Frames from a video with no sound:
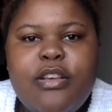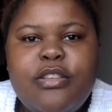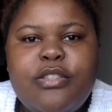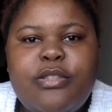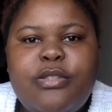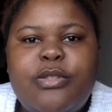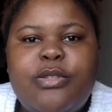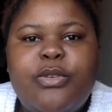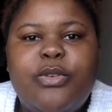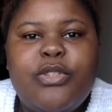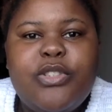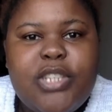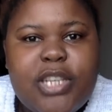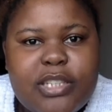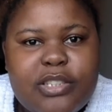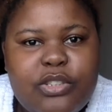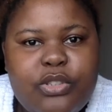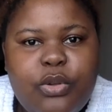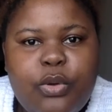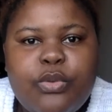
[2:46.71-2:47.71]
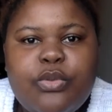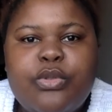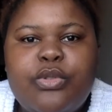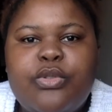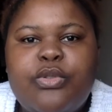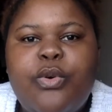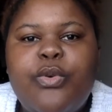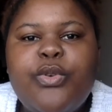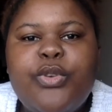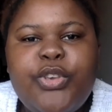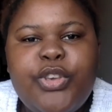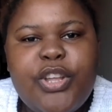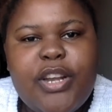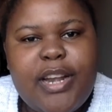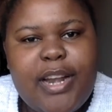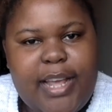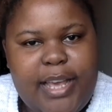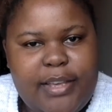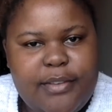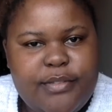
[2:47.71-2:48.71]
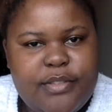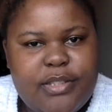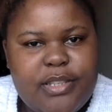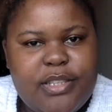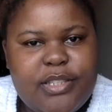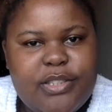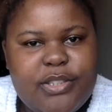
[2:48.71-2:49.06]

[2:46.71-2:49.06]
So just don't soak your knives